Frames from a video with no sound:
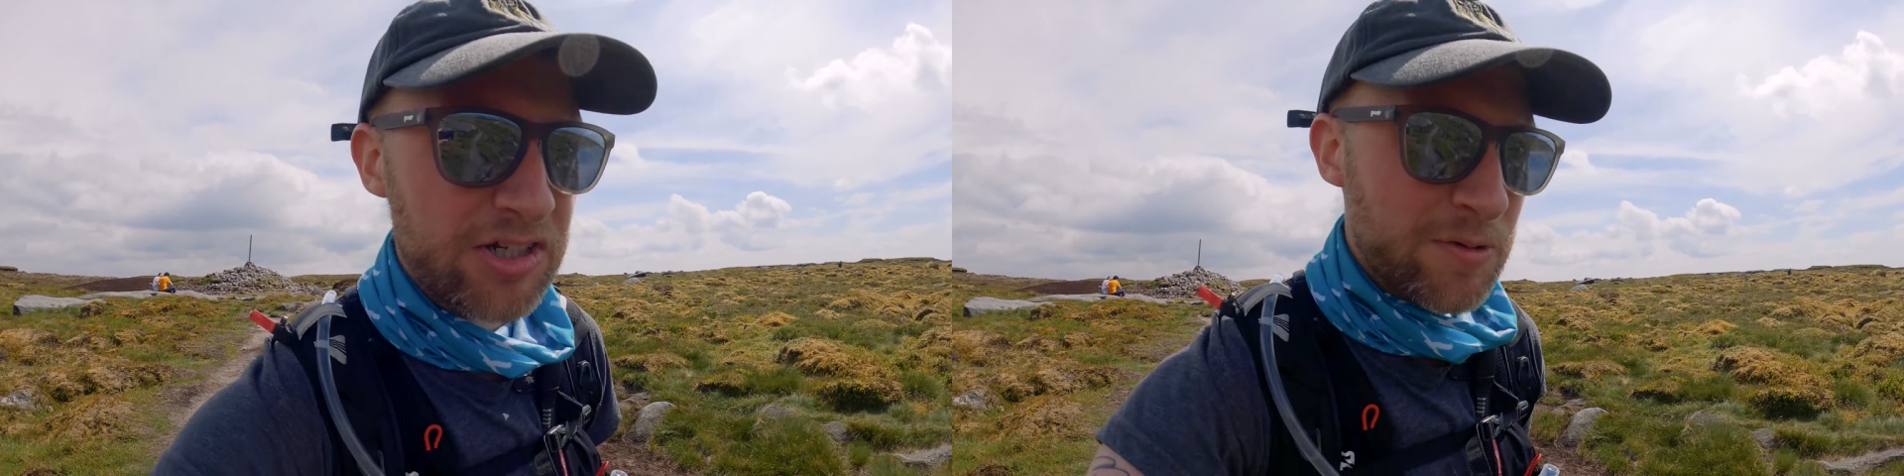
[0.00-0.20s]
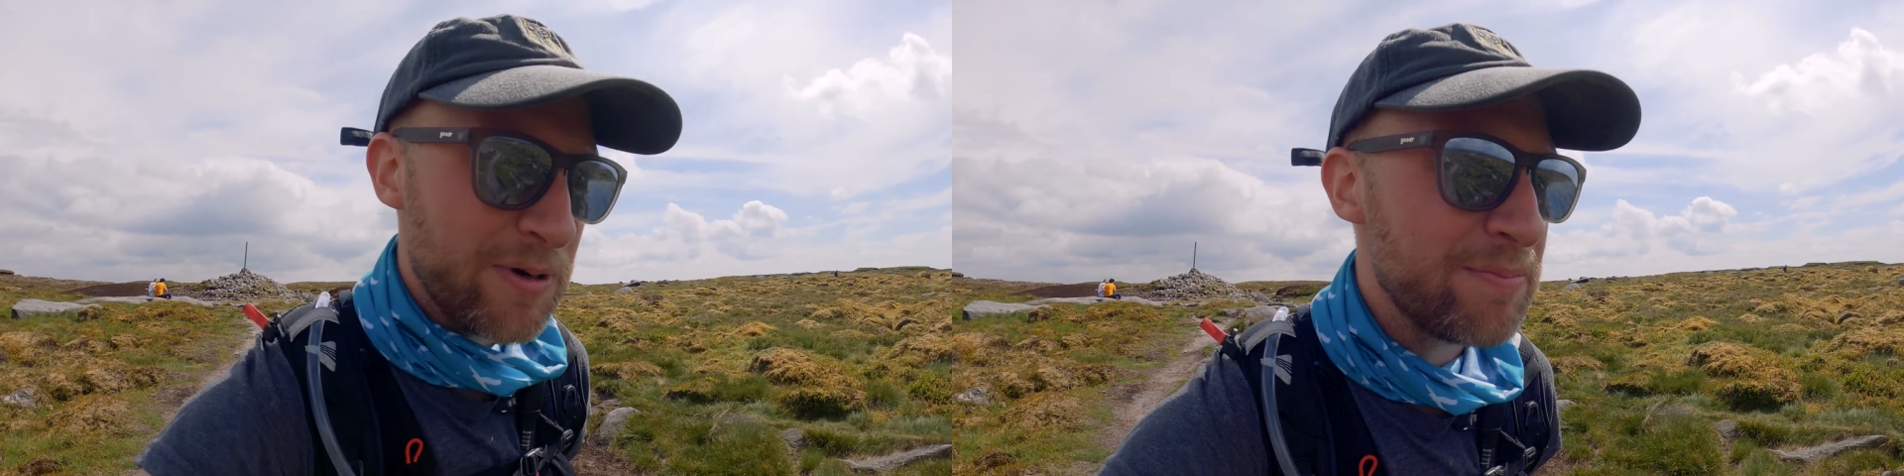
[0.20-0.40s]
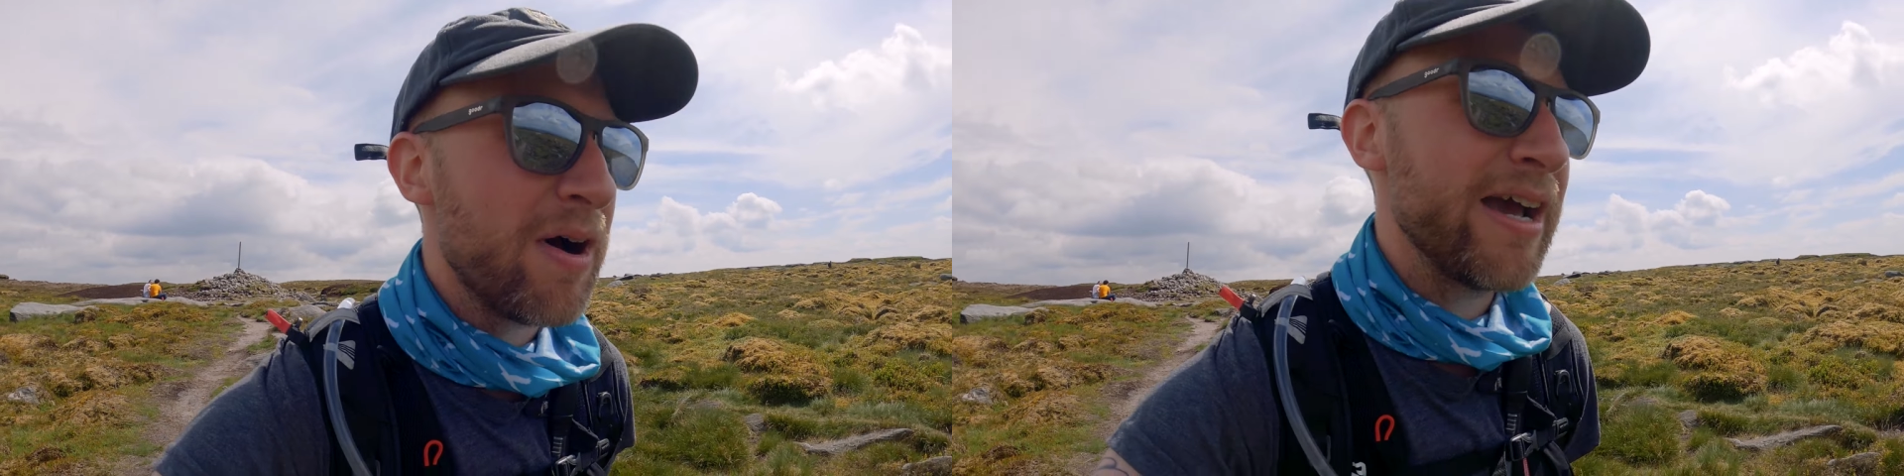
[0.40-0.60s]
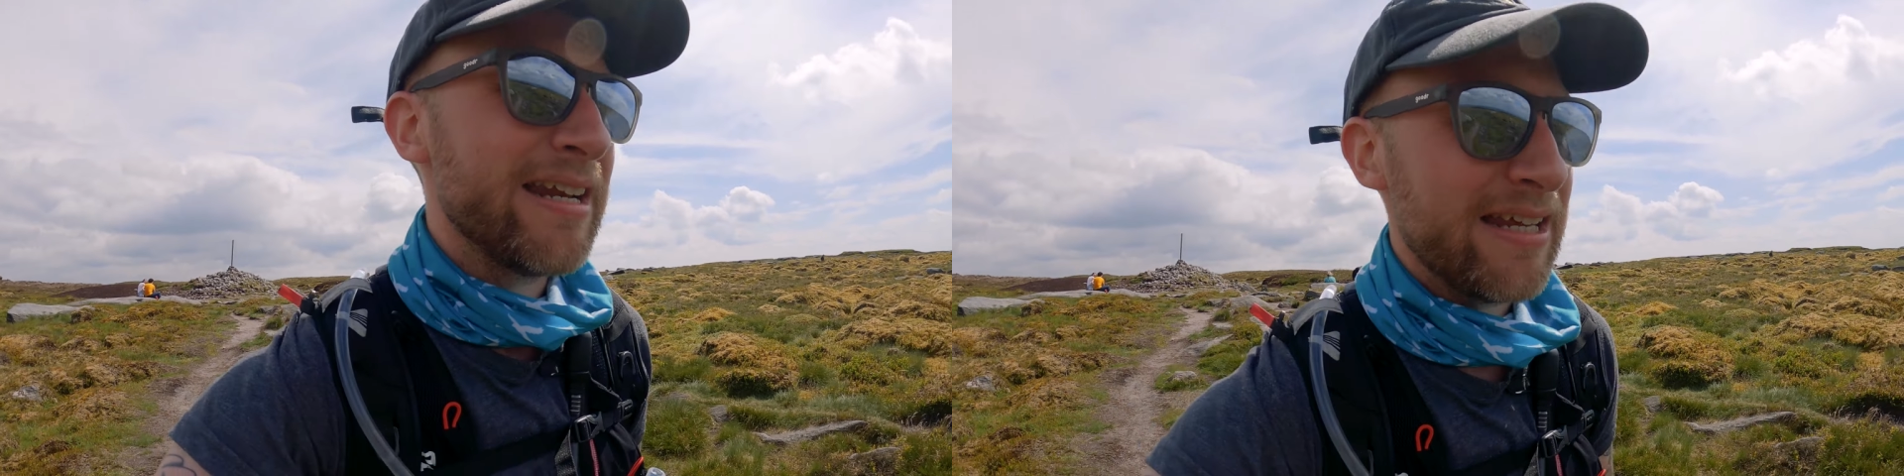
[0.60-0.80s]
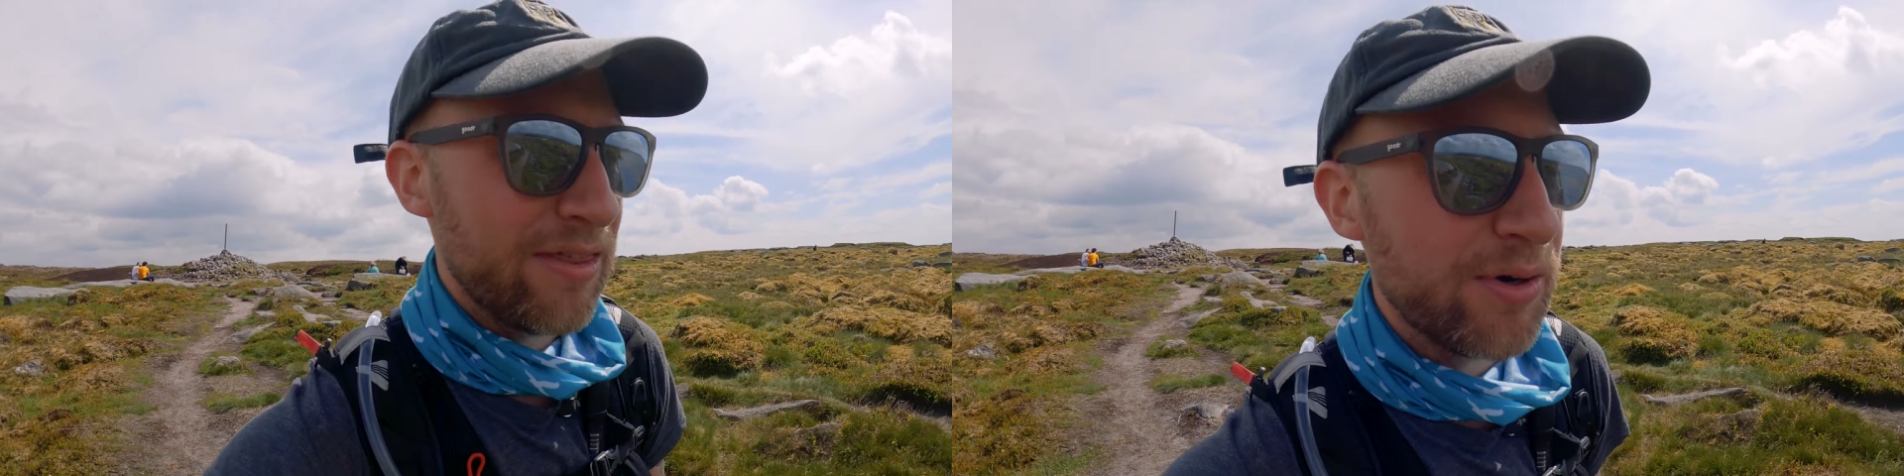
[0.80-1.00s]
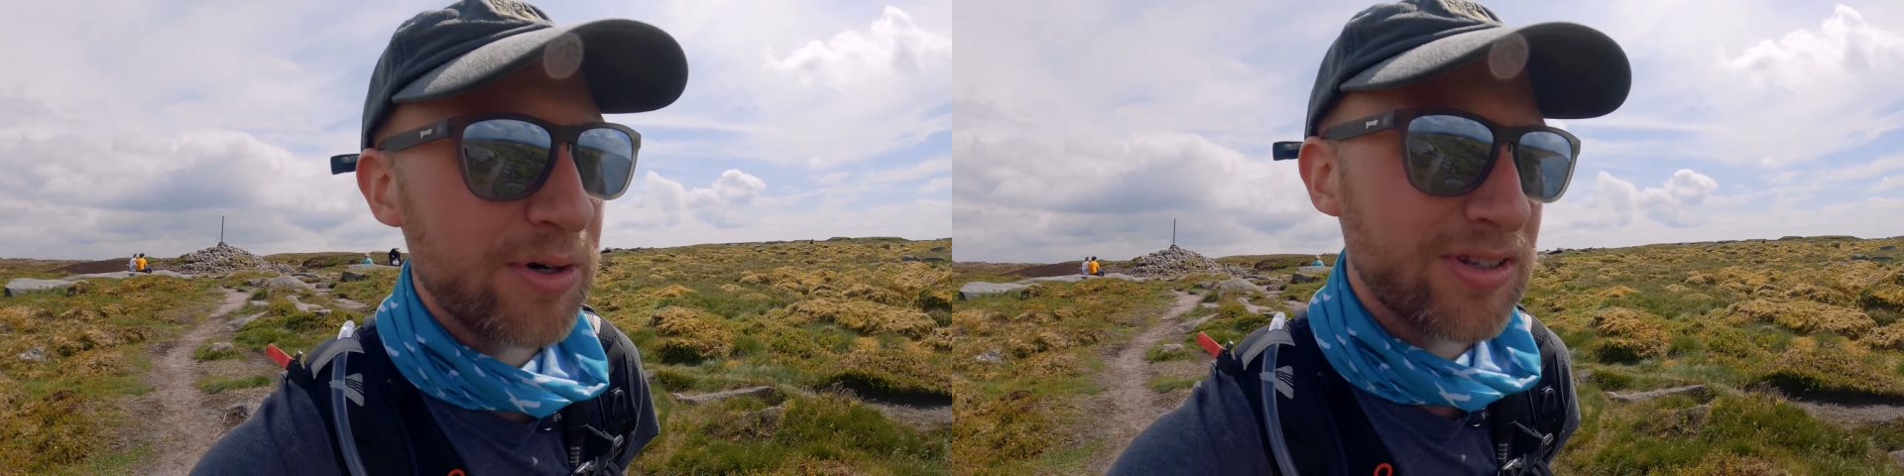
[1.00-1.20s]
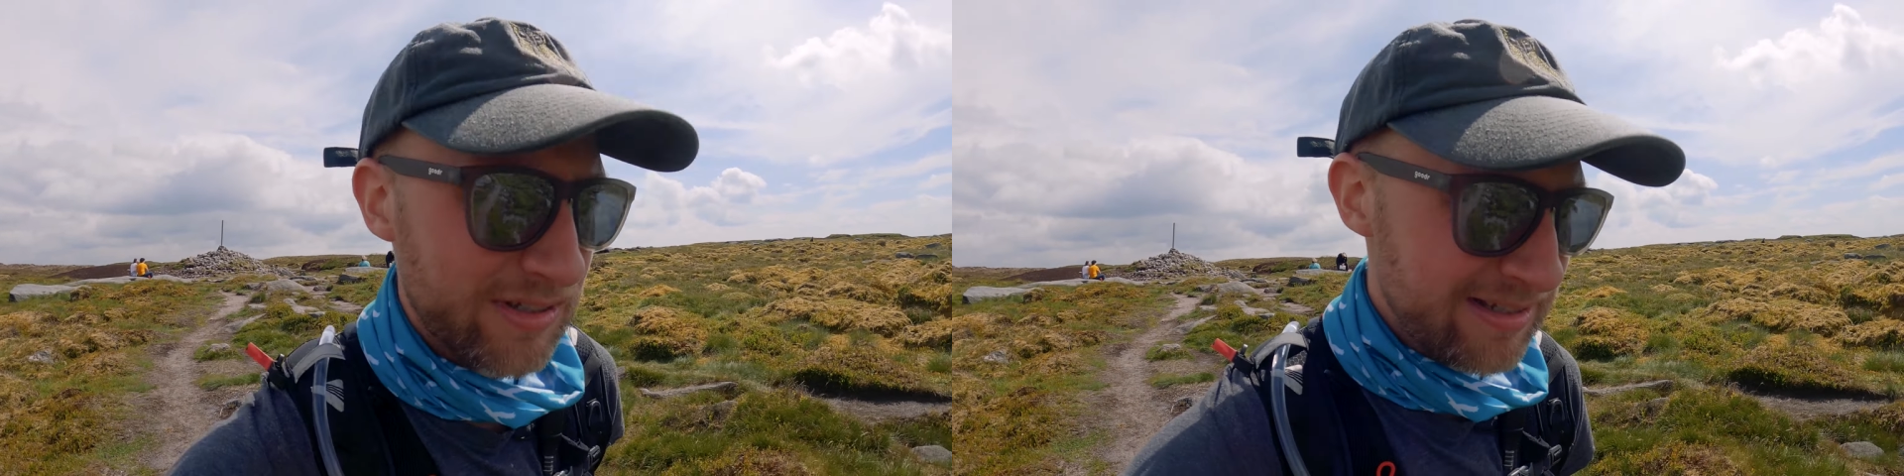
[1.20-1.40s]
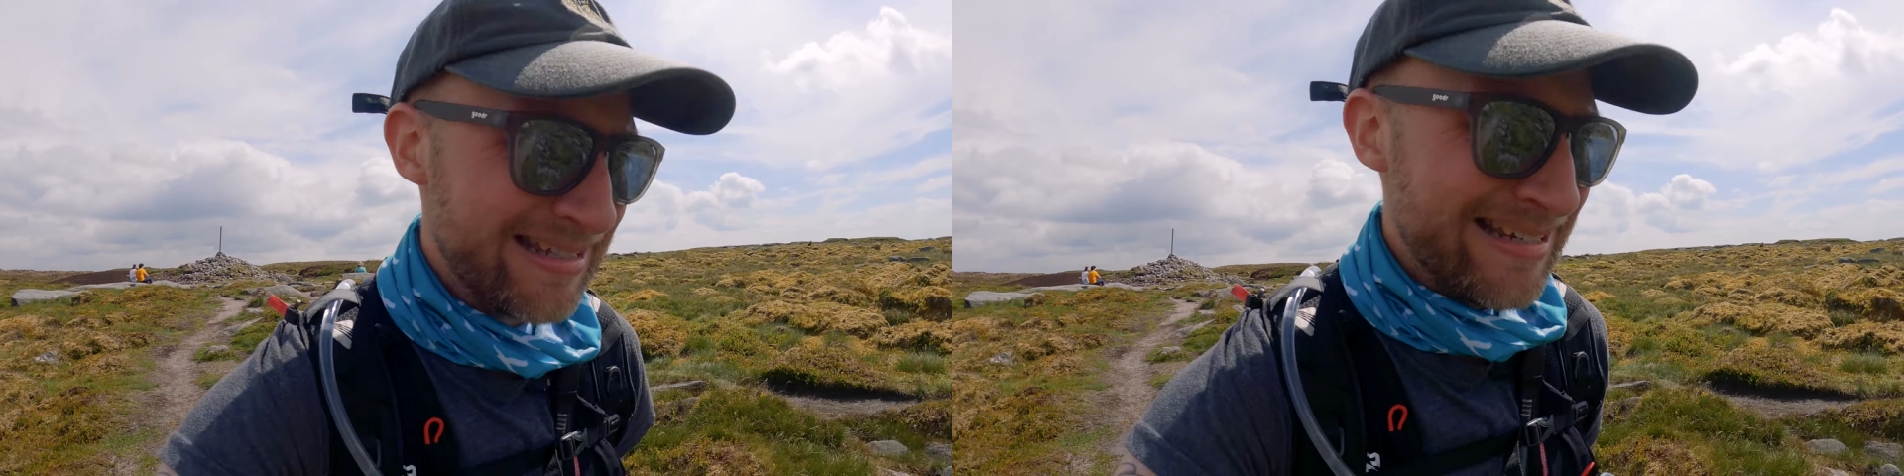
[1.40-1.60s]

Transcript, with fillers: stupid mind thoughts